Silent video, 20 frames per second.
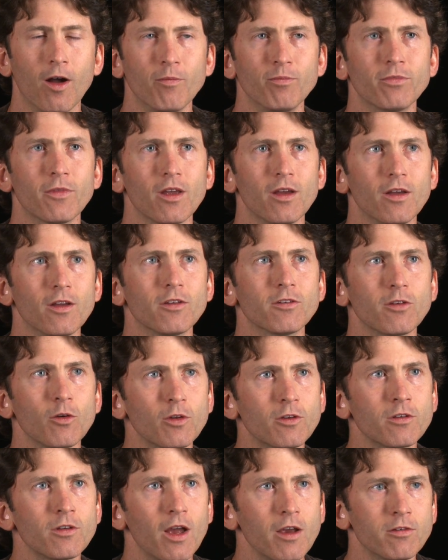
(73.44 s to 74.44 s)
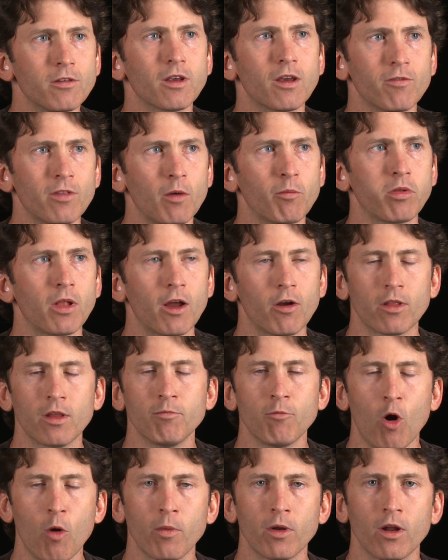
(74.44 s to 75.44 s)
Um, so it's nice to give that player the
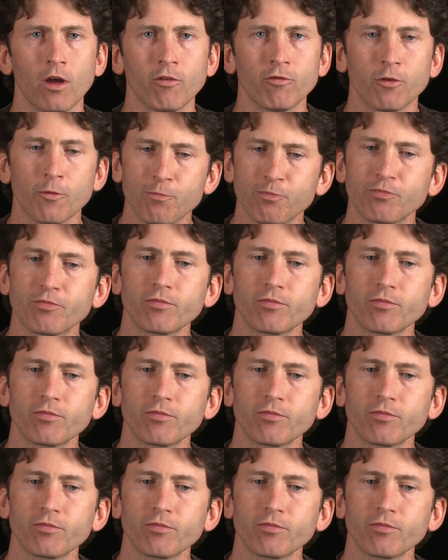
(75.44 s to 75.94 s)
moment of,